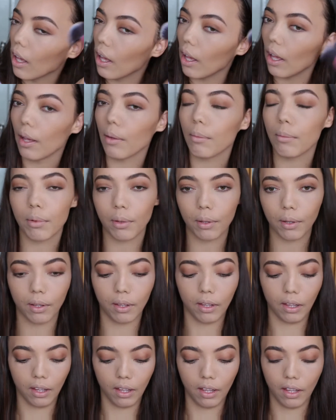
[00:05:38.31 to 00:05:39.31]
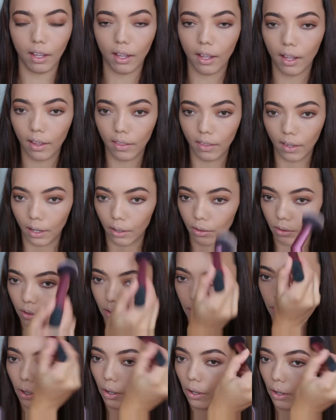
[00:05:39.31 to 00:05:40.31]
up, and then I'll
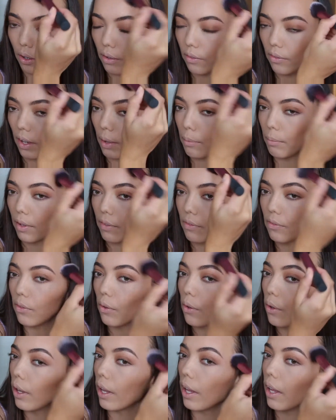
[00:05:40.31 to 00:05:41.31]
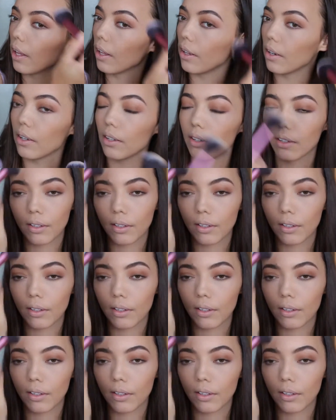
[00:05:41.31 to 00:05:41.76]
just go around my forehead,